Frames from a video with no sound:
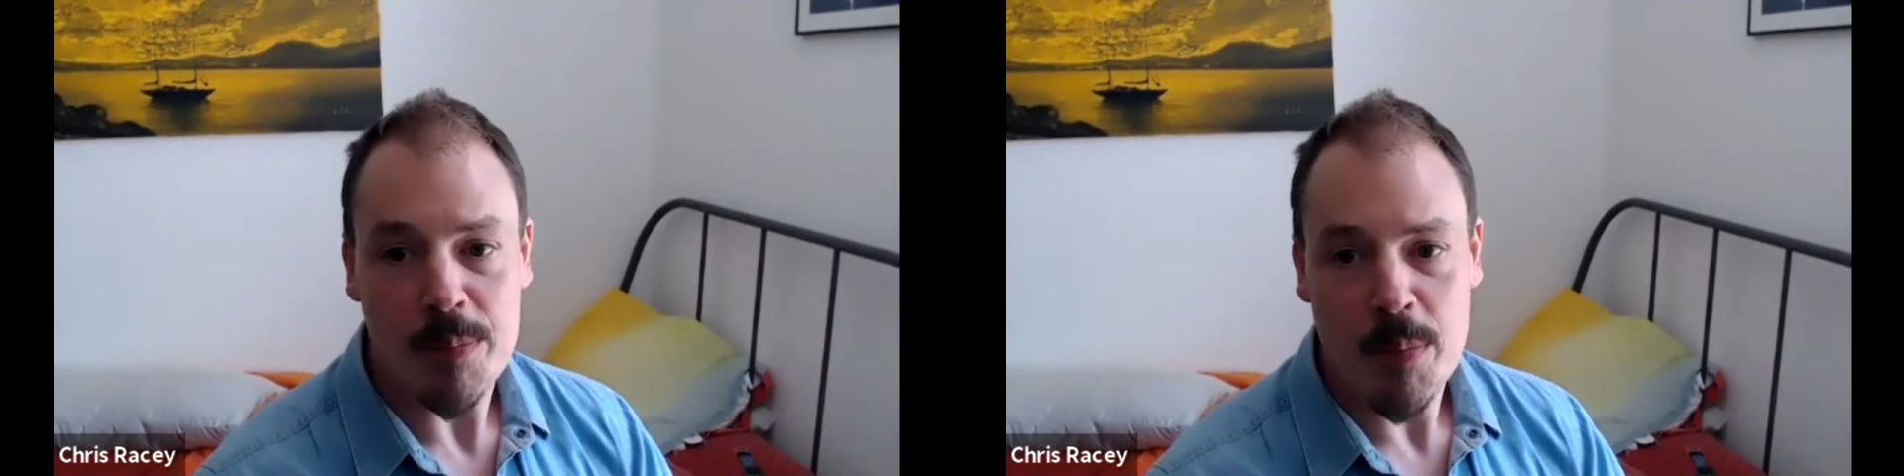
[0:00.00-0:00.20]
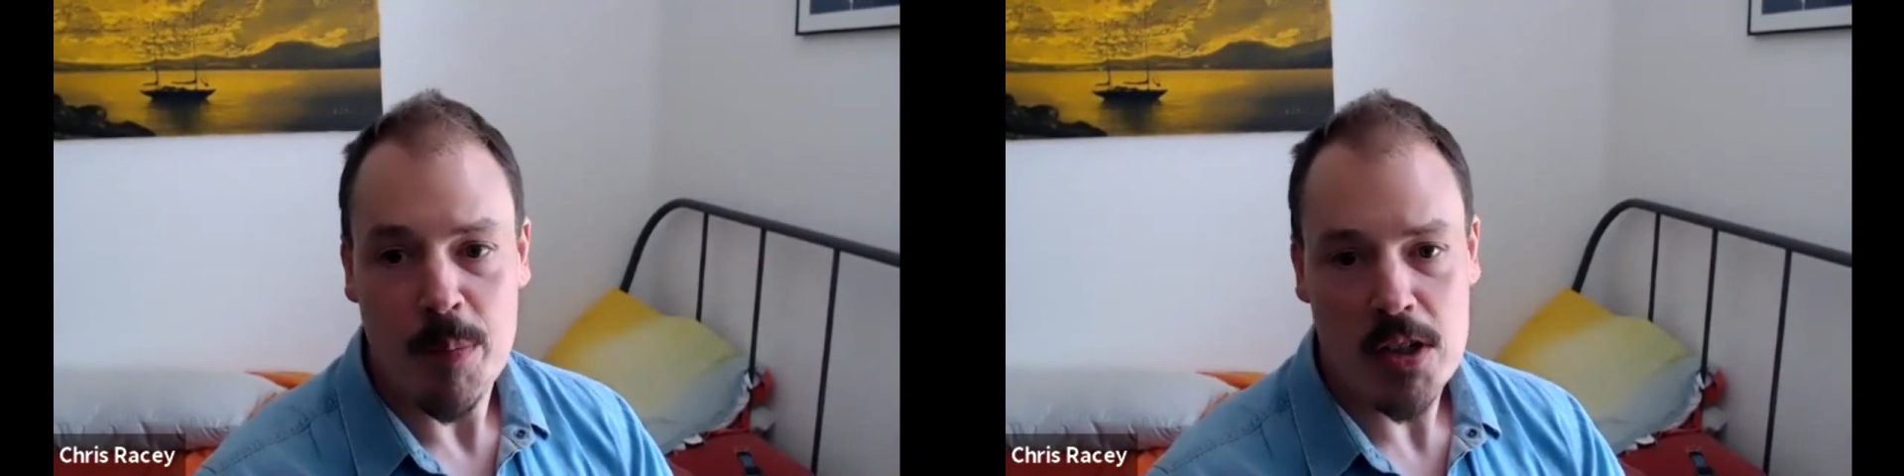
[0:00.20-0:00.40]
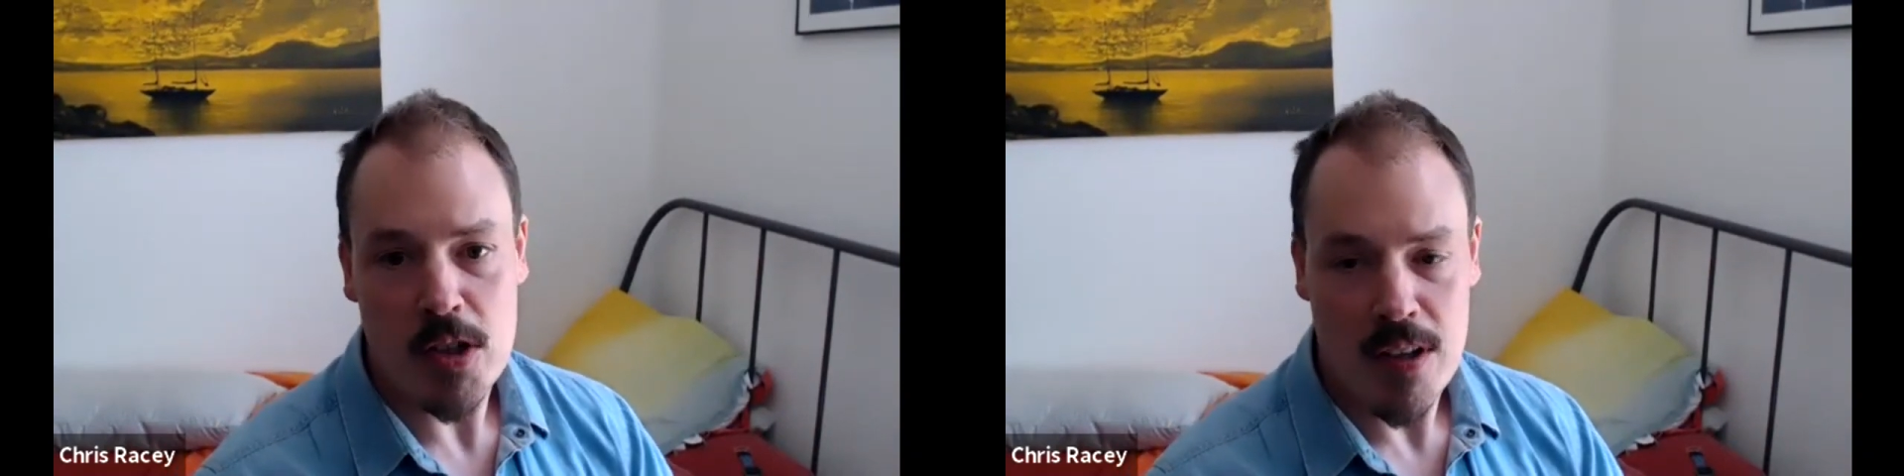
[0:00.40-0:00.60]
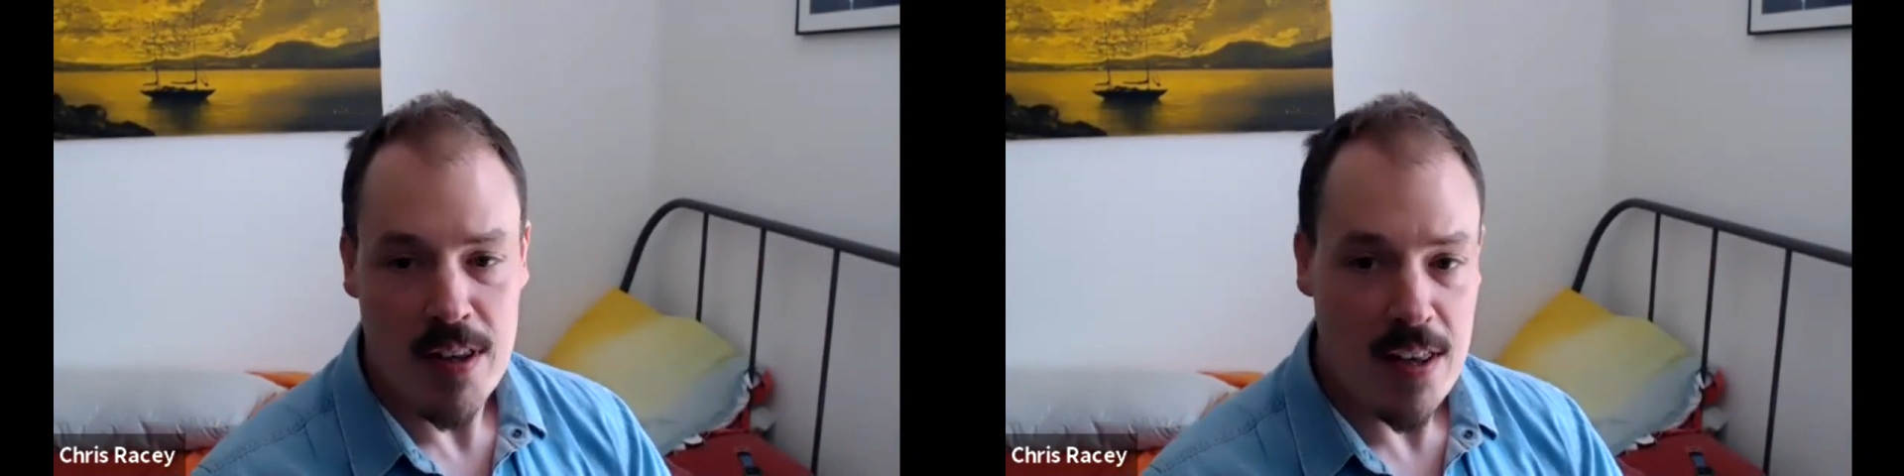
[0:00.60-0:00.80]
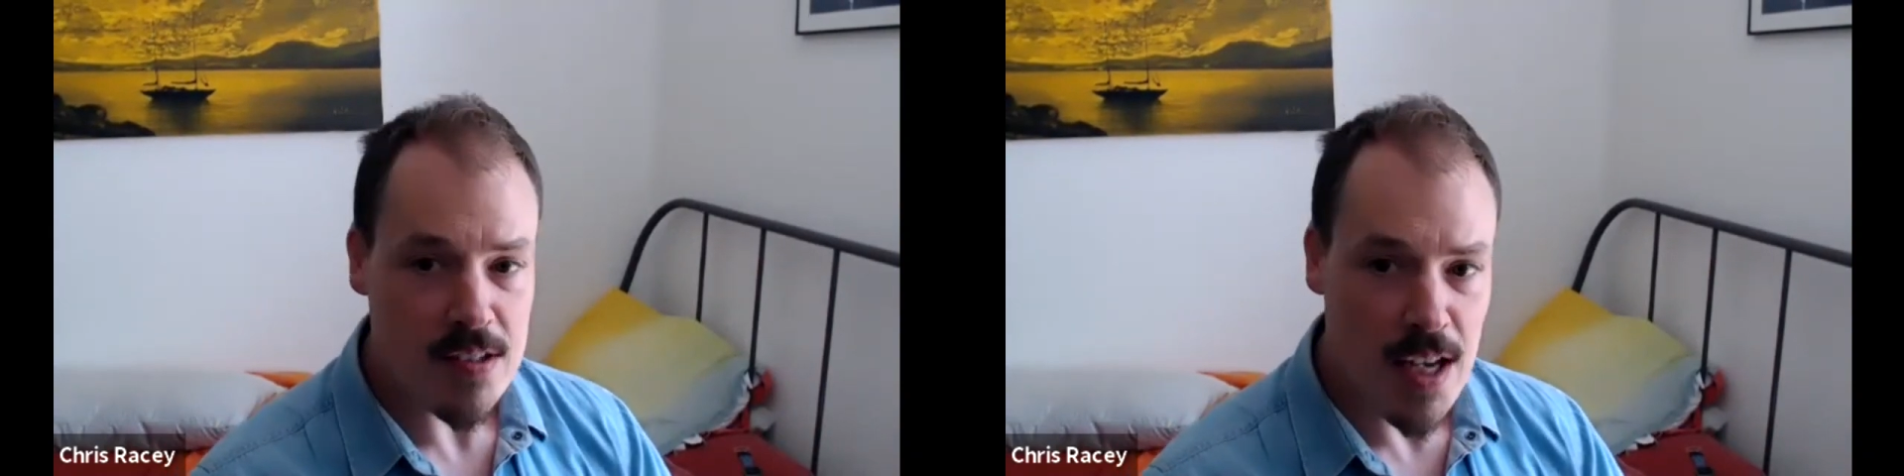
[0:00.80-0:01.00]
make sure that
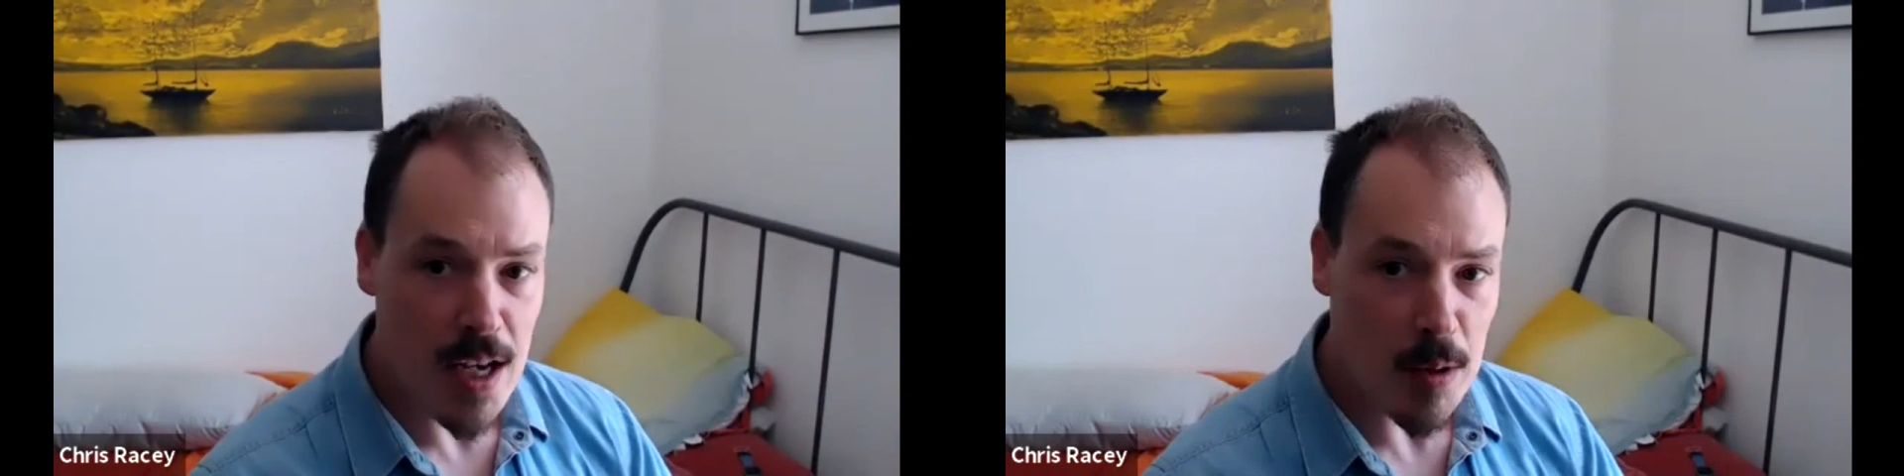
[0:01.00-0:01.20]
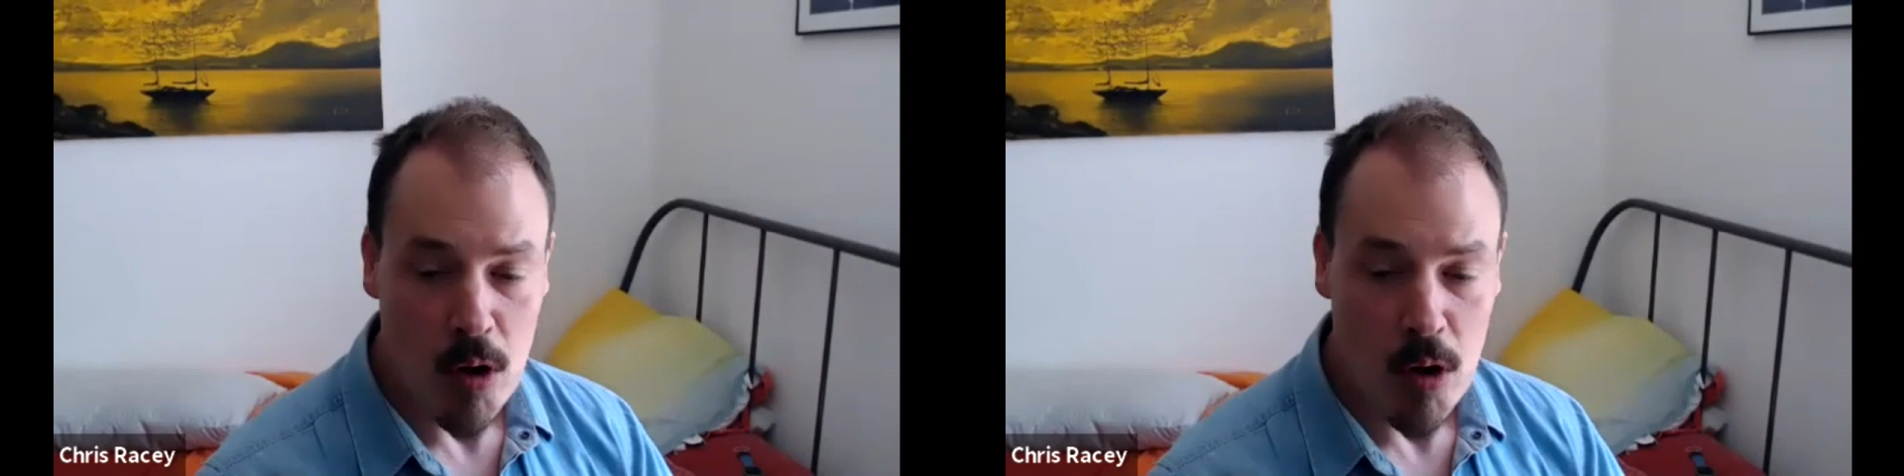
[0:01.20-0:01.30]
they're the same,